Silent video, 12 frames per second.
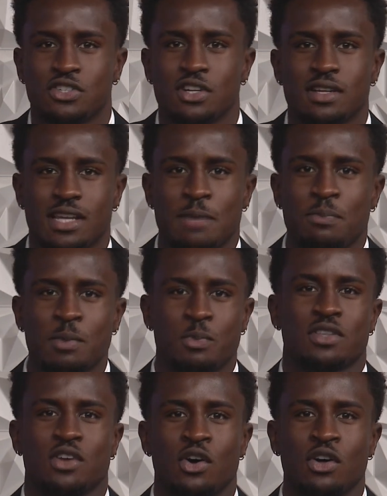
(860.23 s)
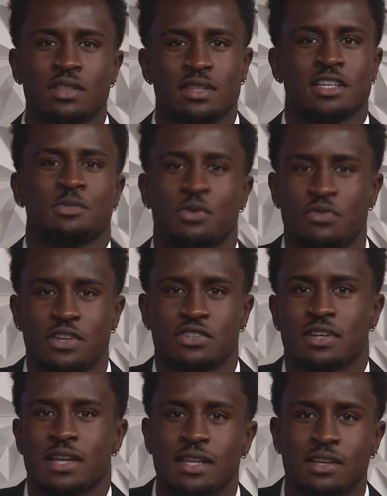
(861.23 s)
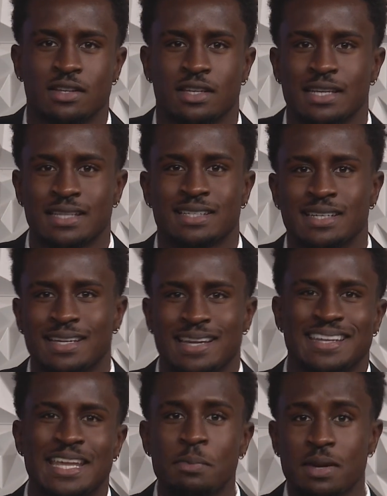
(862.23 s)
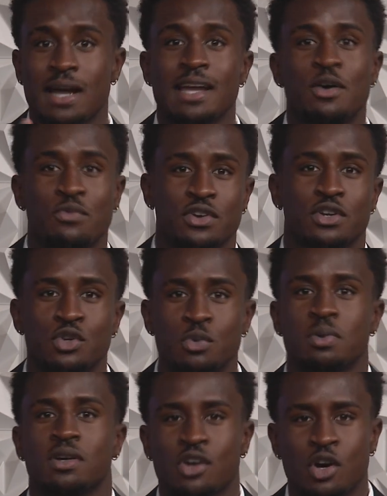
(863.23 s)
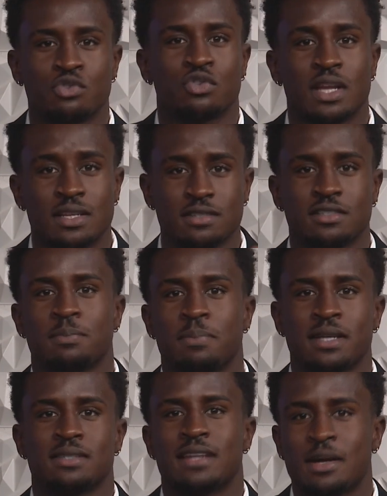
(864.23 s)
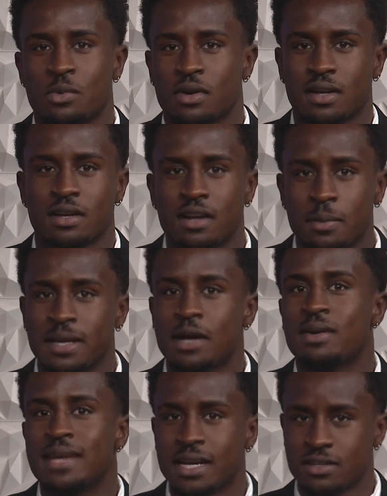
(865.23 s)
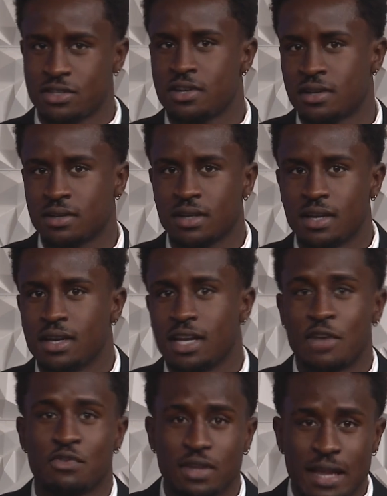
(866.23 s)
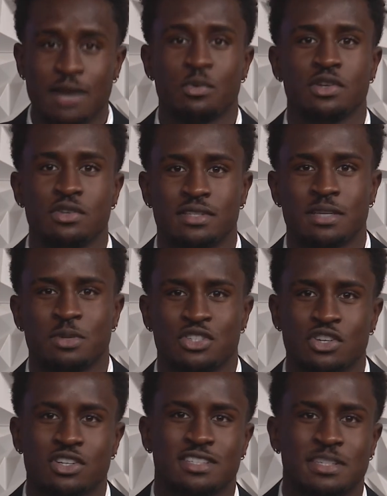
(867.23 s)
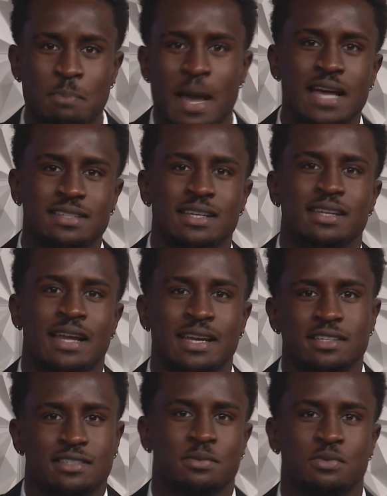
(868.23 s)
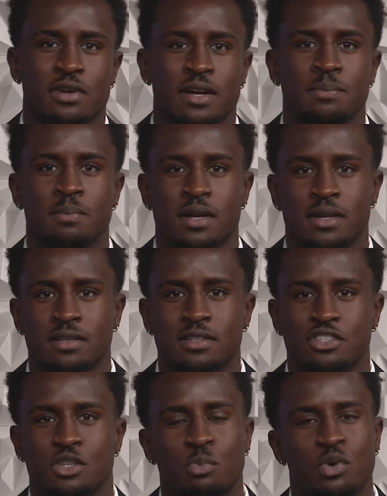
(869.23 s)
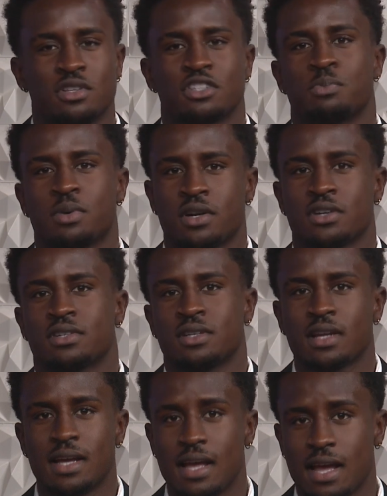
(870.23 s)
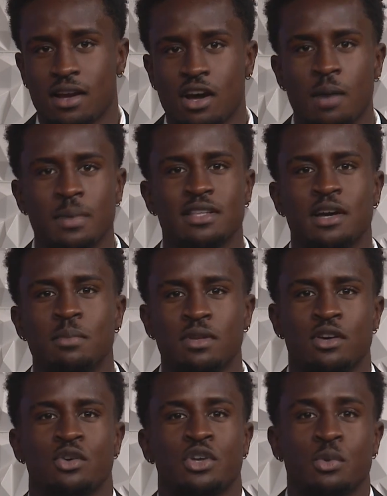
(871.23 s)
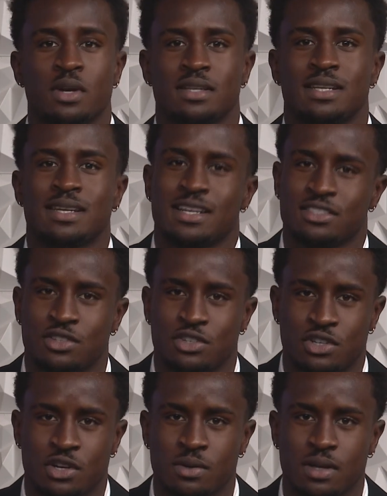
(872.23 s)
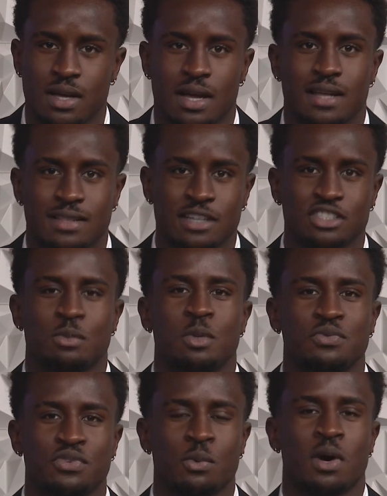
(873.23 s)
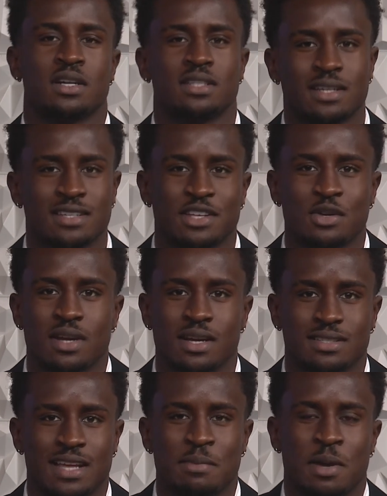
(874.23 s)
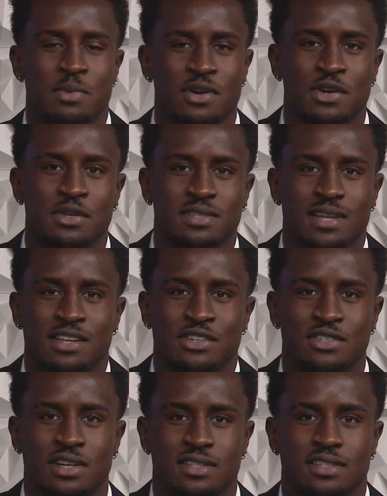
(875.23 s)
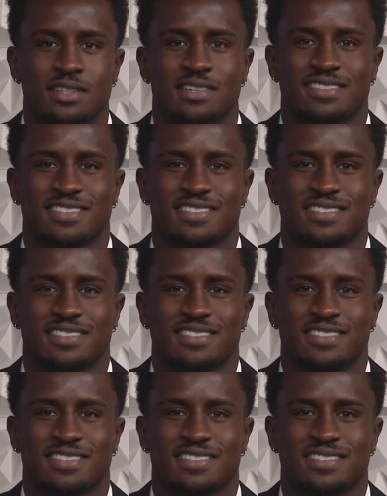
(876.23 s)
sure to keep up with all things Professor Kelley on LinkedIn, and keep an eye out for her new book called Relationship-Based Networking, coming out next year. If you like what you see, be sure to smash that like and subscribe button to support this production, and comment down below who you want to see next on the show. Thanks so much for watching, and until next time, I'm your host, Tyler Johnson.